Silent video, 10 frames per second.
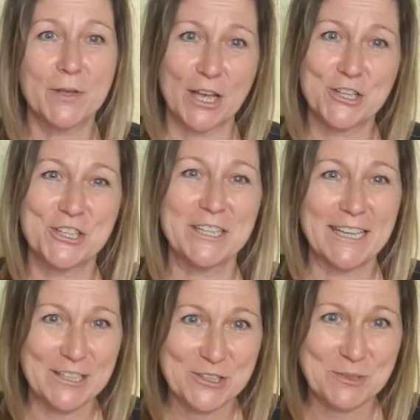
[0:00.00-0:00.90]
percussion
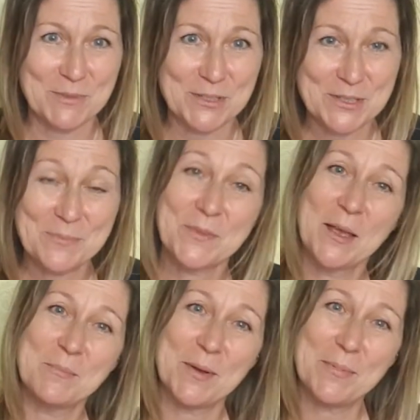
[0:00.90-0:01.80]
instruments.
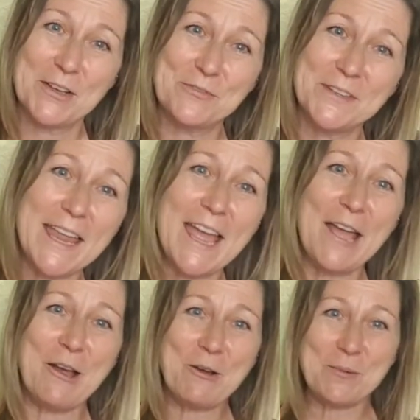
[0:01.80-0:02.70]
Bye bye for
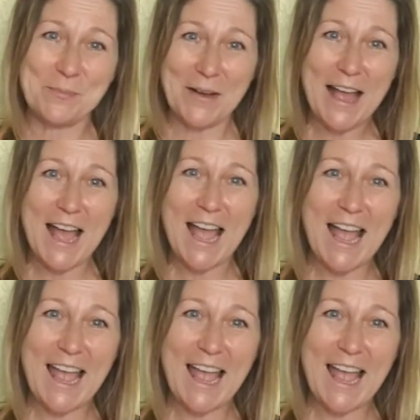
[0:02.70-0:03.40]
now. Bye.